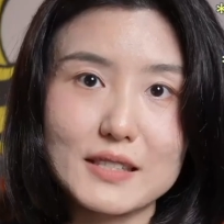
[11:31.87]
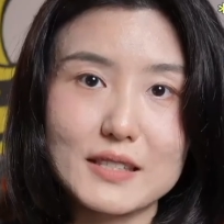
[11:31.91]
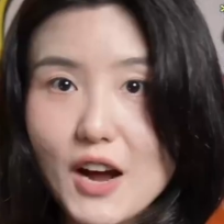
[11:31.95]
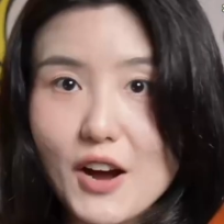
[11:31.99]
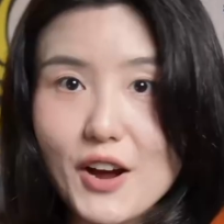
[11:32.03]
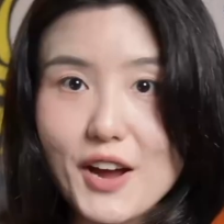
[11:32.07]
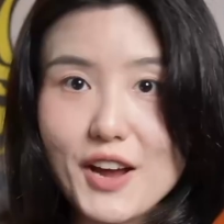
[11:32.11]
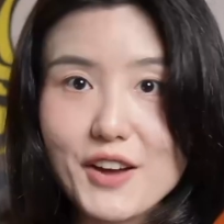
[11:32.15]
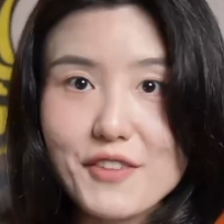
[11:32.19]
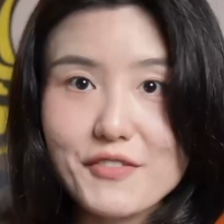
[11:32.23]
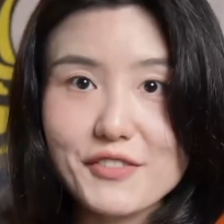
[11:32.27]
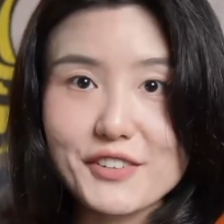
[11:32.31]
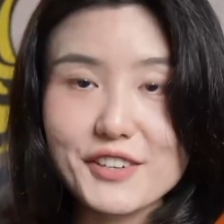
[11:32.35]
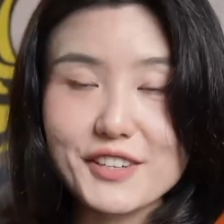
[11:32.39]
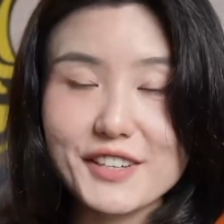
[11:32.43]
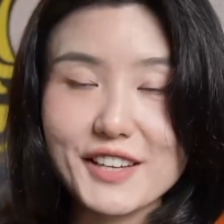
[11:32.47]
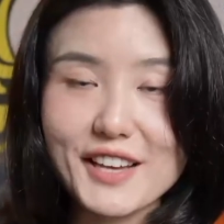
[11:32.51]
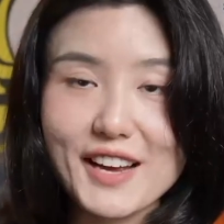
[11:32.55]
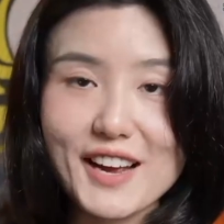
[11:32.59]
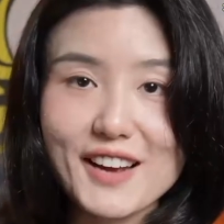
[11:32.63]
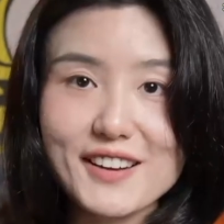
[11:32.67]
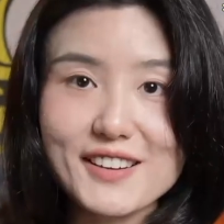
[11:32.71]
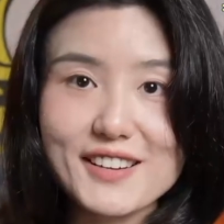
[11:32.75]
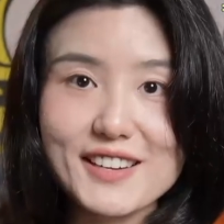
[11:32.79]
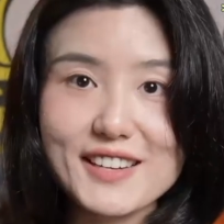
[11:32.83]
However, the
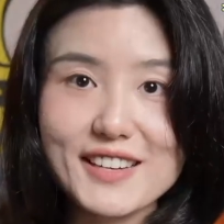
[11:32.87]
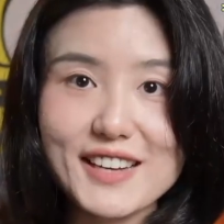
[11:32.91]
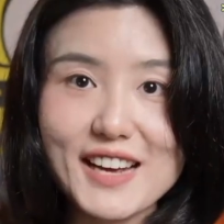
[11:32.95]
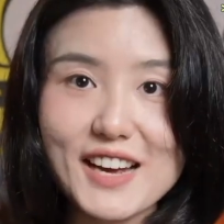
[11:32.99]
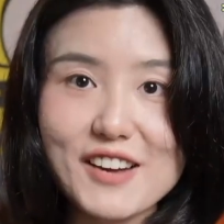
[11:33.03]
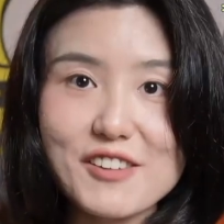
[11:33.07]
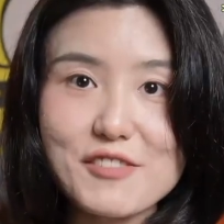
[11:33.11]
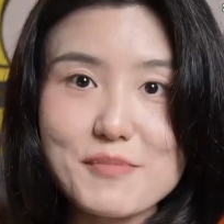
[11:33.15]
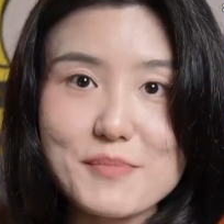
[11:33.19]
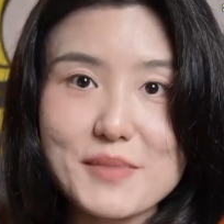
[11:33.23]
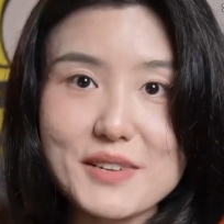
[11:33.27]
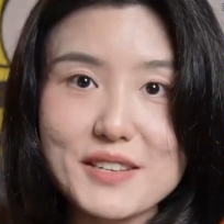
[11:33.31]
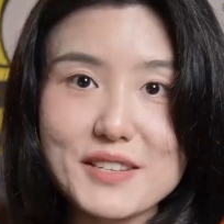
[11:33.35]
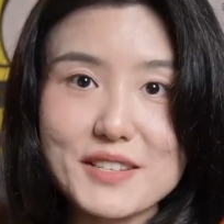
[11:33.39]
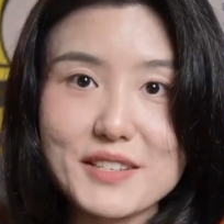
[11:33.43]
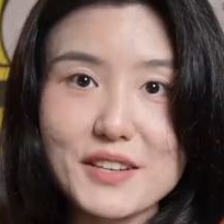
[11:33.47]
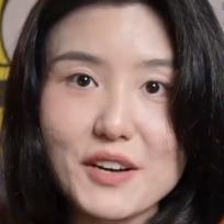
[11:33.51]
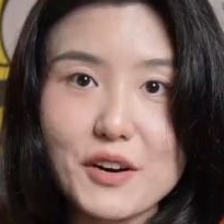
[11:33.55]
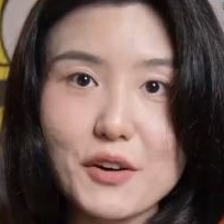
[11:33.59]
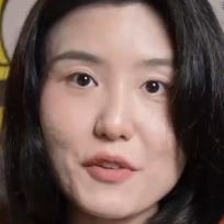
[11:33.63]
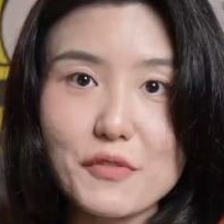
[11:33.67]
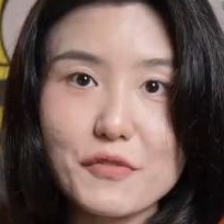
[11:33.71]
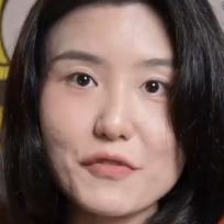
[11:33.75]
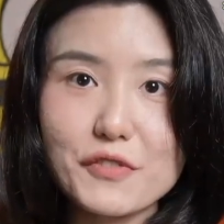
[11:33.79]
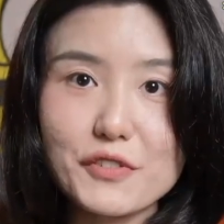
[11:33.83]
Hong Kong government
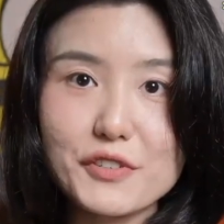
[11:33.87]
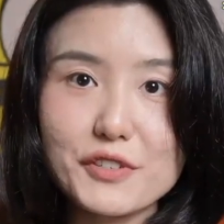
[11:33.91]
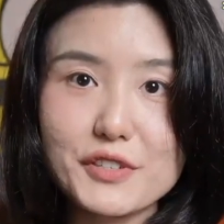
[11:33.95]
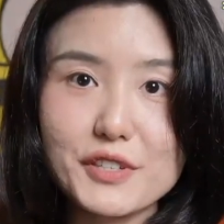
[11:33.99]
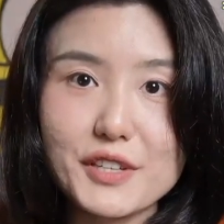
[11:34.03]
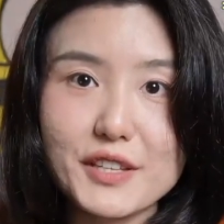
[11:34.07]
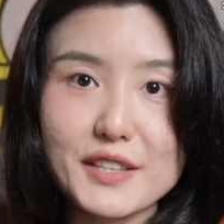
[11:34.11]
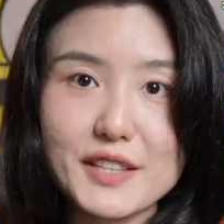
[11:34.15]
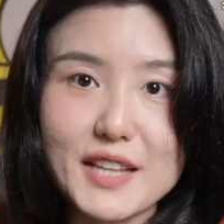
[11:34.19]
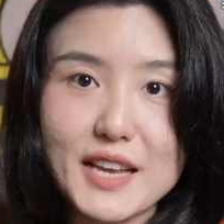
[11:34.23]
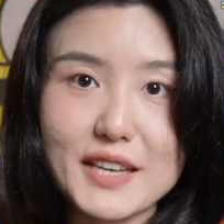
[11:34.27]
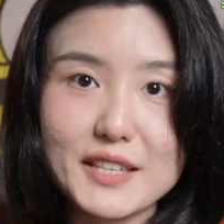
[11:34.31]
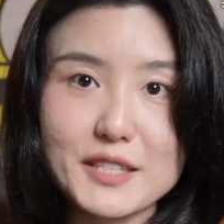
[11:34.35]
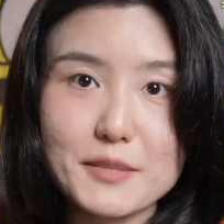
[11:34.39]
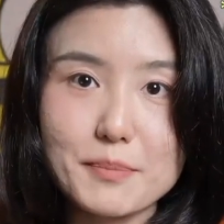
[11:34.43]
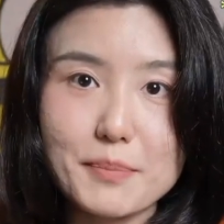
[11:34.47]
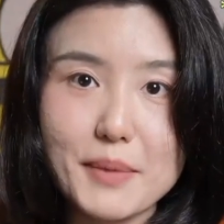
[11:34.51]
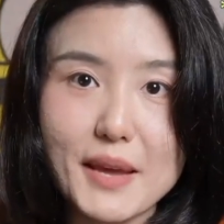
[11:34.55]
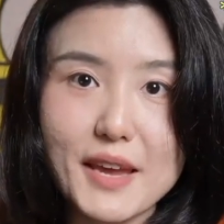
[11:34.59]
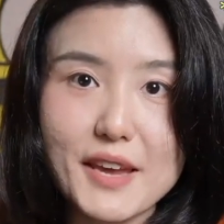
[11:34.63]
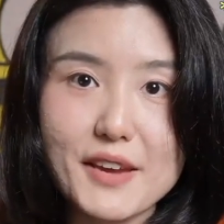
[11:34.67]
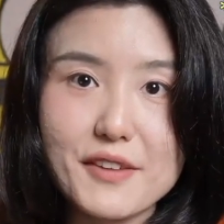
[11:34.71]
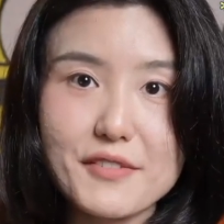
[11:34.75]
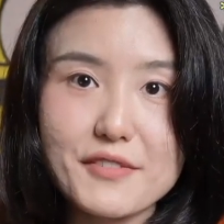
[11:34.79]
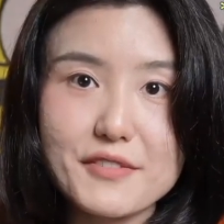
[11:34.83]
offered the
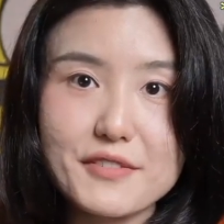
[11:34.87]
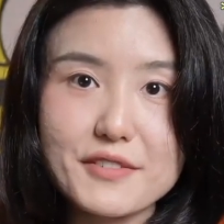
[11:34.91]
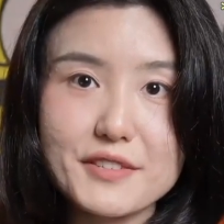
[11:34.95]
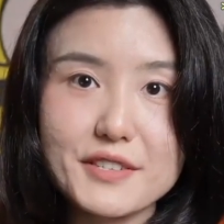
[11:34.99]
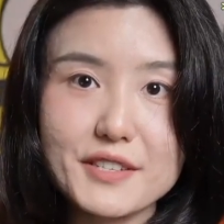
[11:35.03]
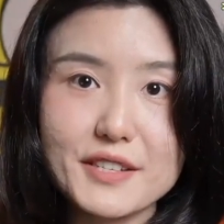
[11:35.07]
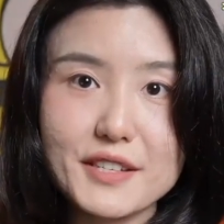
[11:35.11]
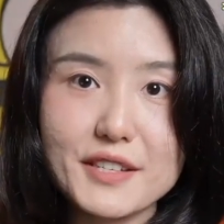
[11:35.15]
taxpayers